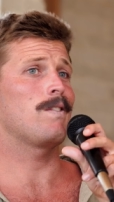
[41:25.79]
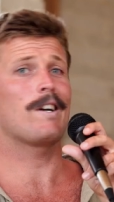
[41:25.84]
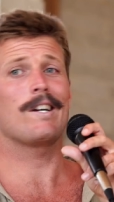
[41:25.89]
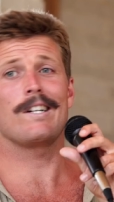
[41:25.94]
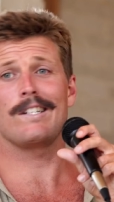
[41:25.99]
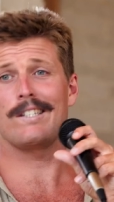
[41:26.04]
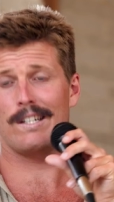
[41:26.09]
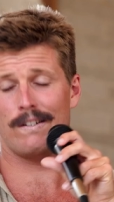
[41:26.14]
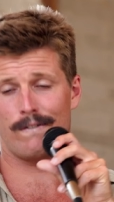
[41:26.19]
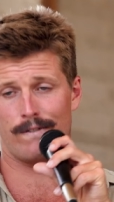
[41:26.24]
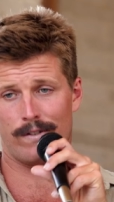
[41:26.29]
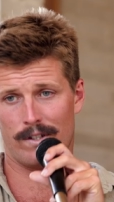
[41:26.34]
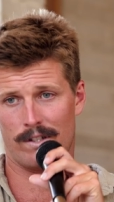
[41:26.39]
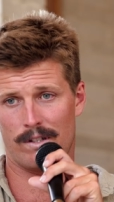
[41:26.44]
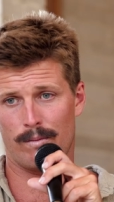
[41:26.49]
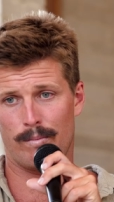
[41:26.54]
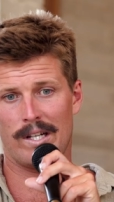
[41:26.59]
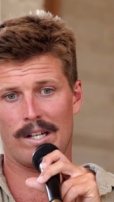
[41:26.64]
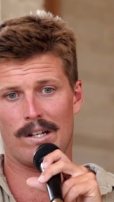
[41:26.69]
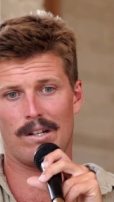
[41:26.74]
very different
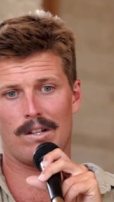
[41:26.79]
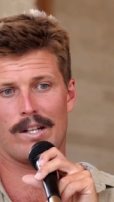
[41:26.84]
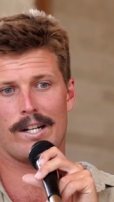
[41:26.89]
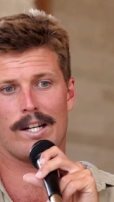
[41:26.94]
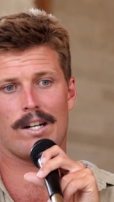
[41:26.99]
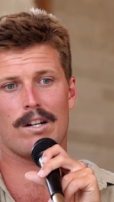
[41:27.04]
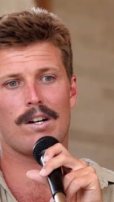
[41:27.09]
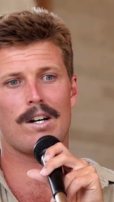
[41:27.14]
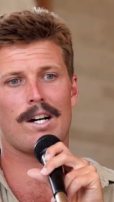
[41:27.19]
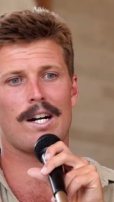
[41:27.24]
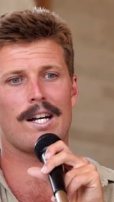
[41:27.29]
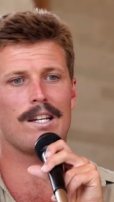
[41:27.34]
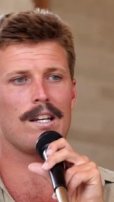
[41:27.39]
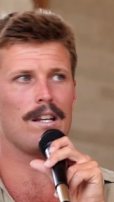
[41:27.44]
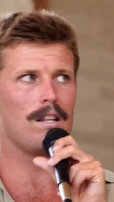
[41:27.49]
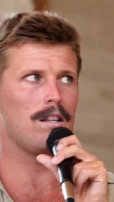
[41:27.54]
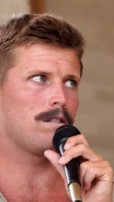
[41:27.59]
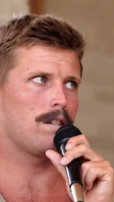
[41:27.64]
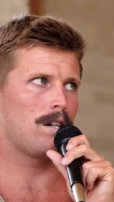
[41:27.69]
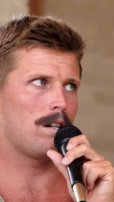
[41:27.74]
to being like i
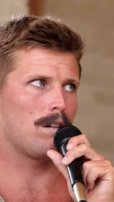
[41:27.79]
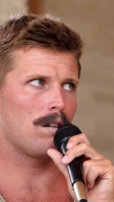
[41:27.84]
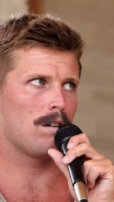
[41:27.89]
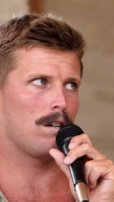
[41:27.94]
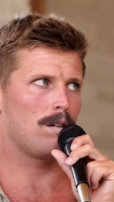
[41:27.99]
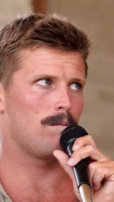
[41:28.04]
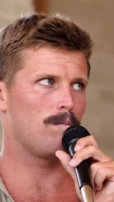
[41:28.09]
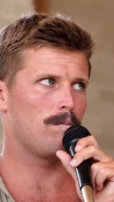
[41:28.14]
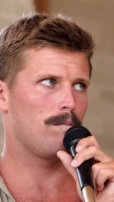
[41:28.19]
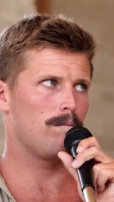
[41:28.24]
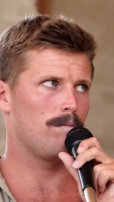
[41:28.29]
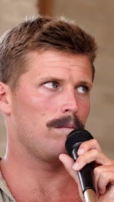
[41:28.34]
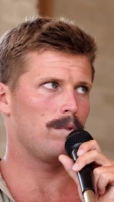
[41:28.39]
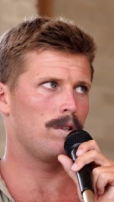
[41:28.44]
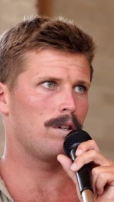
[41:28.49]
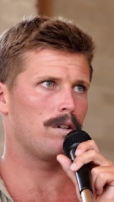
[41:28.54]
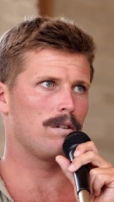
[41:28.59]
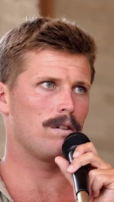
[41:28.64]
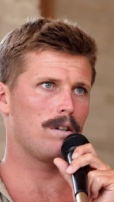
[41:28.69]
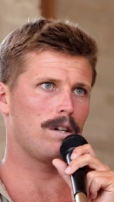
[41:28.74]
need this outcome
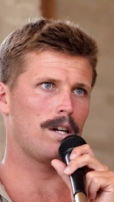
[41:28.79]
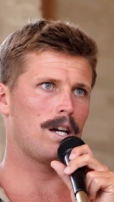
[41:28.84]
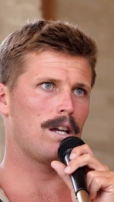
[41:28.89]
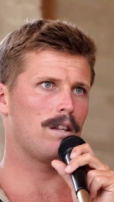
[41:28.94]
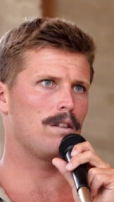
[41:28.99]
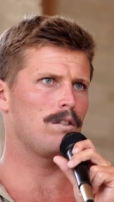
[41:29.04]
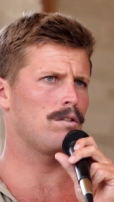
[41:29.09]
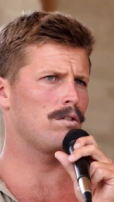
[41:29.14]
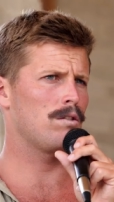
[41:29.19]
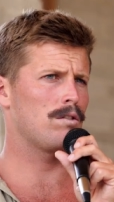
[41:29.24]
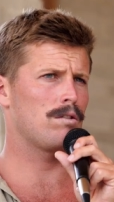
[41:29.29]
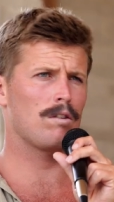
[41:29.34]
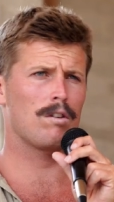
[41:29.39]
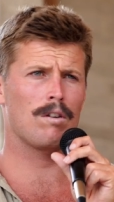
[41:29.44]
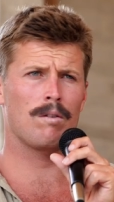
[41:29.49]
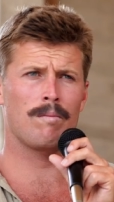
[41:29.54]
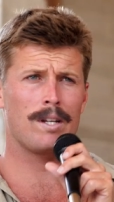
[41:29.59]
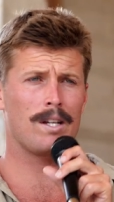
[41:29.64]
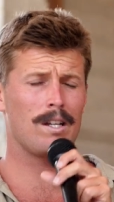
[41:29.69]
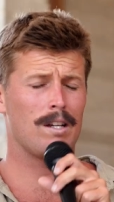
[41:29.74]
you know mm. and there's
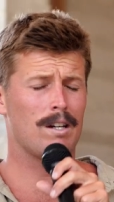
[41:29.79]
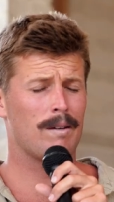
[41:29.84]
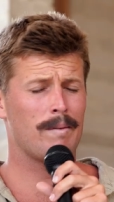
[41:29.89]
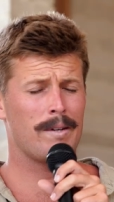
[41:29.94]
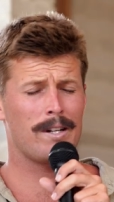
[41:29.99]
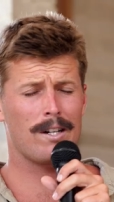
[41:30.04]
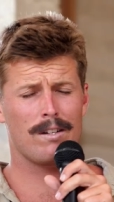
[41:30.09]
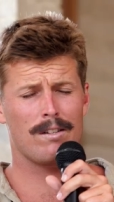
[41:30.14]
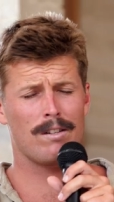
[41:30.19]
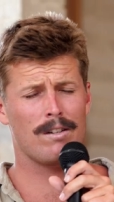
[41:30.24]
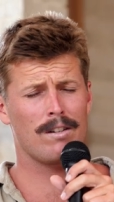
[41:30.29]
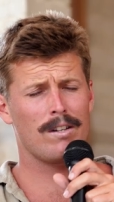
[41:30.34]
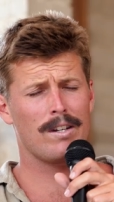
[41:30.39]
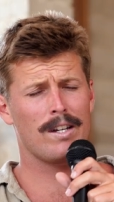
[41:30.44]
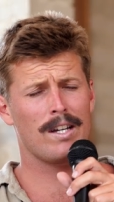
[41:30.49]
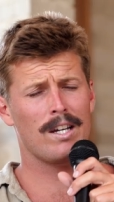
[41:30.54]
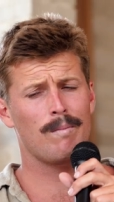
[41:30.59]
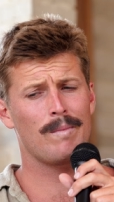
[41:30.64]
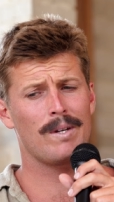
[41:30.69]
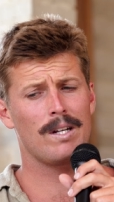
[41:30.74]
so many i mean i don't know
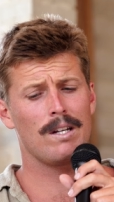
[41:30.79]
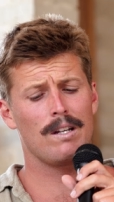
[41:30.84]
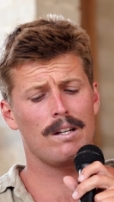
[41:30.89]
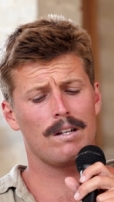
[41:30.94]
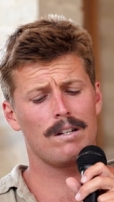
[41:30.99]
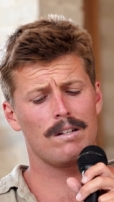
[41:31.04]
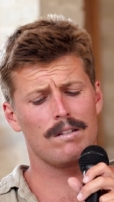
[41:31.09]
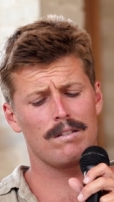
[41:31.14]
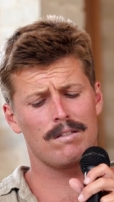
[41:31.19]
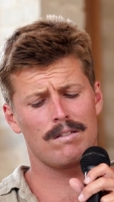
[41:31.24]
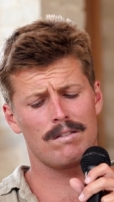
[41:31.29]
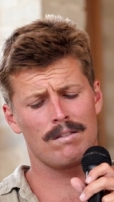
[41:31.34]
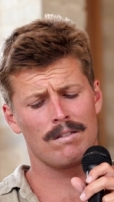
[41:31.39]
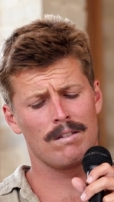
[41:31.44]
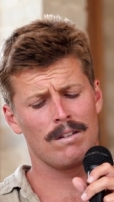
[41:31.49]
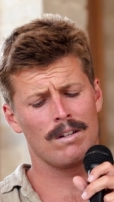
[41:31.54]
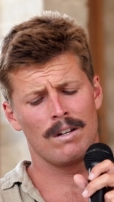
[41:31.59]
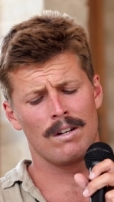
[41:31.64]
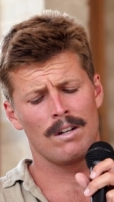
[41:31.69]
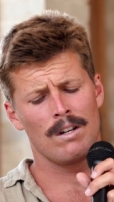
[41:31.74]
how many and it's
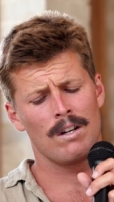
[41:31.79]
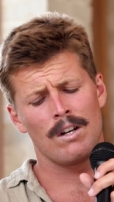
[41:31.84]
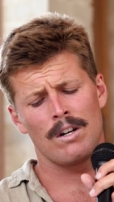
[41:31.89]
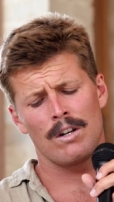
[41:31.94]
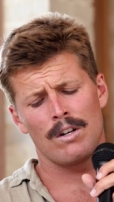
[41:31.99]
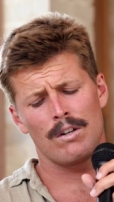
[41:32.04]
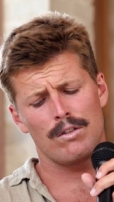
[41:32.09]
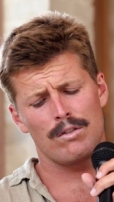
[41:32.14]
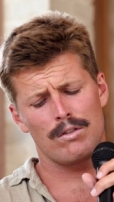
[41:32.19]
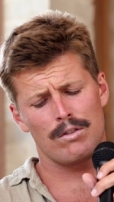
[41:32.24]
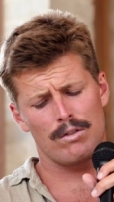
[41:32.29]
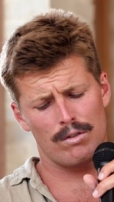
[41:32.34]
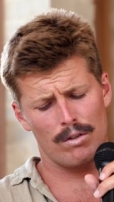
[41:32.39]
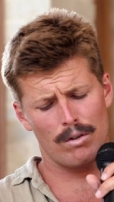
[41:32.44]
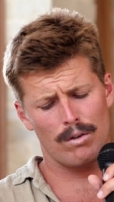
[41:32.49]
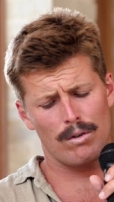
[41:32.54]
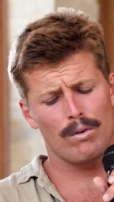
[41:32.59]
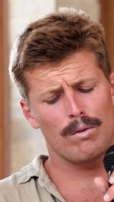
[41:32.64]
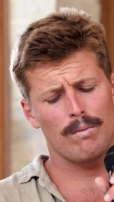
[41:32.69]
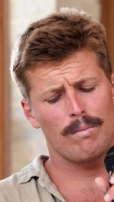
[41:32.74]

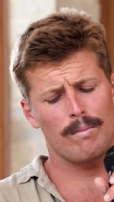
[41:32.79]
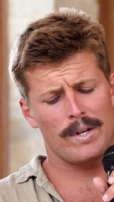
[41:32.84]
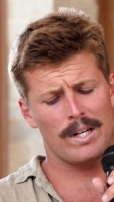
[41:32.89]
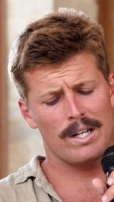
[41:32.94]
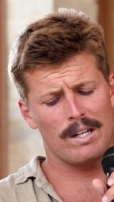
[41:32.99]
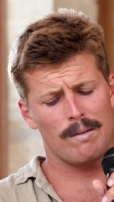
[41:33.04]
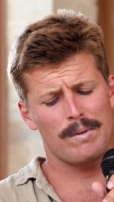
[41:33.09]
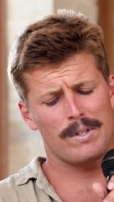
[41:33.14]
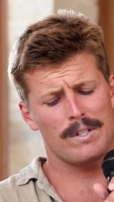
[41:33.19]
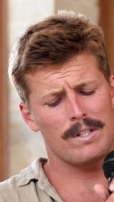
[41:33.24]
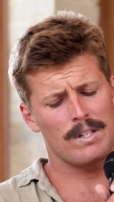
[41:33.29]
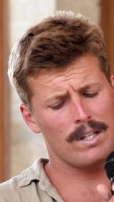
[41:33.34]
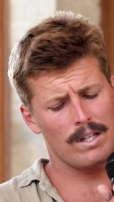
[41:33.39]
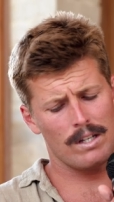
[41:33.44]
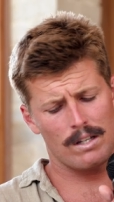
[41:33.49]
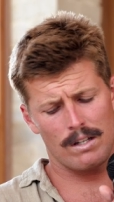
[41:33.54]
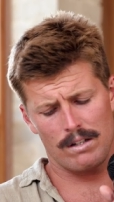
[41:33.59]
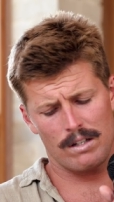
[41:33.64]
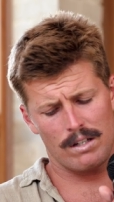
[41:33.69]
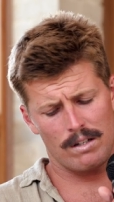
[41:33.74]
so many
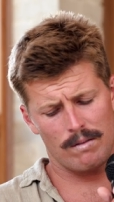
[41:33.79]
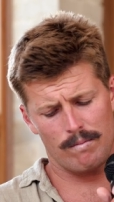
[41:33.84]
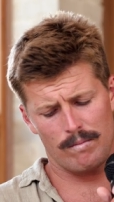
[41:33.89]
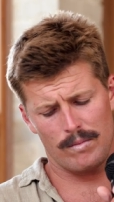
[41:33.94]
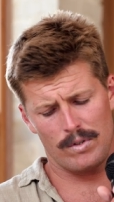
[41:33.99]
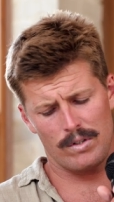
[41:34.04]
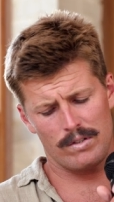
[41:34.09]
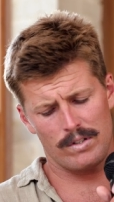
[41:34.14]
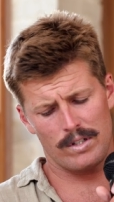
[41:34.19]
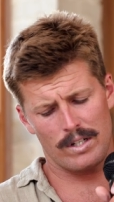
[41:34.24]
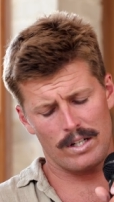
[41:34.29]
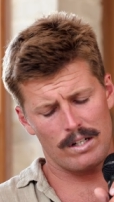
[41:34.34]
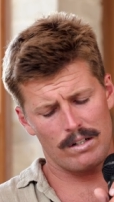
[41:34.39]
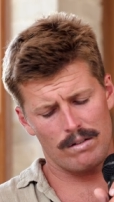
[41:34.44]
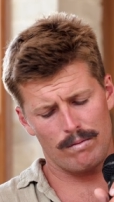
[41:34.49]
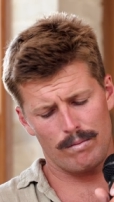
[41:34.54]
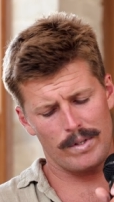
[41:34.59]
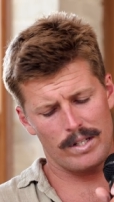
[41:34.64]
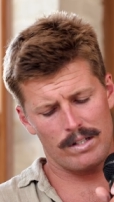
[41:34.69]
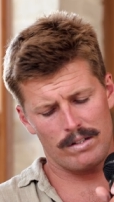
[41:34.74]
particularly in music and
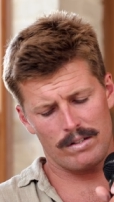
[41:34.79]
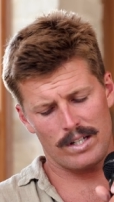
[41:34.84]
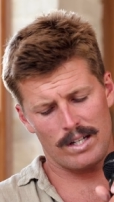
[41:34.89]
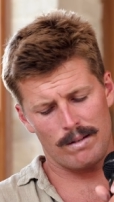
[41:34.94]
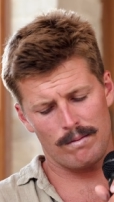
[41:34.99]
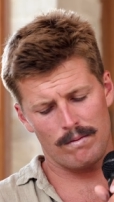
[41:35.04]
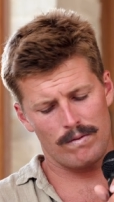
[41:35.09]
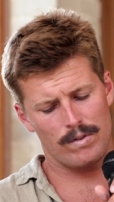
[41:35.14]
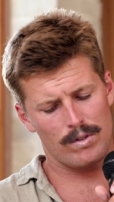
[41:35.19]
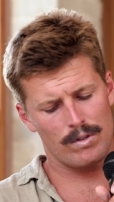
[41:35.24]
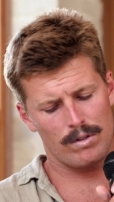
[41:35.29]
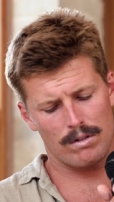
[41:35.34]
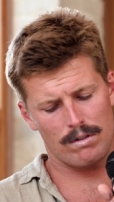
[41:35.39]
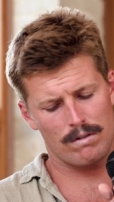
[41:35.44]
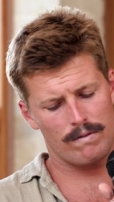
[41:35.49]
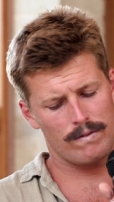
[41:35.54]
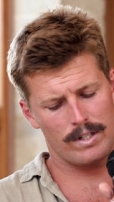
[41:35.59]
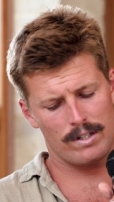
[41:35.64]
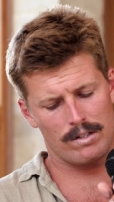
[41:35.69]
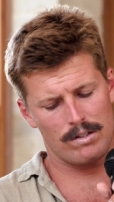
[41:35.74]
it would be the same in
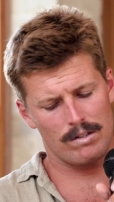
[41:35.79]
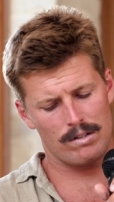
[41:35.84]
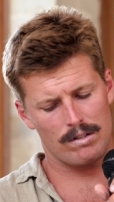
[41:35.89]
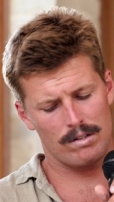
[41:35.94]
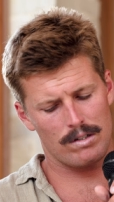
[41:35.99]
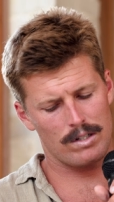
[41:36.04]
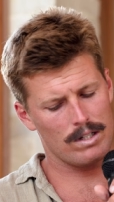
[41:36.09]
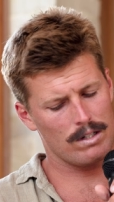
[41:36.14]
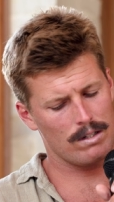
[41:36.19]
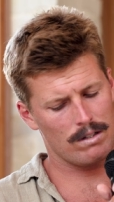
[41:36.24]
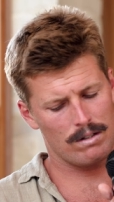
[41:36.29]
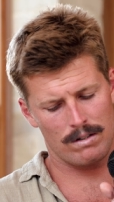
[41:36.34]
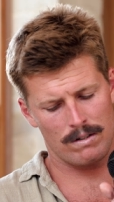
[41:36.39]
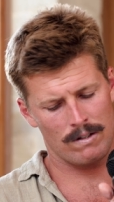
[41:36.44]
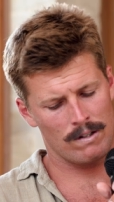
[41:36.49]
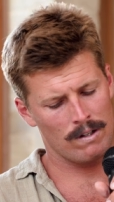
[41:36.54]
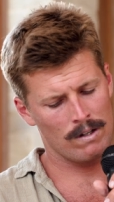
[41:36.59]
photography it's just like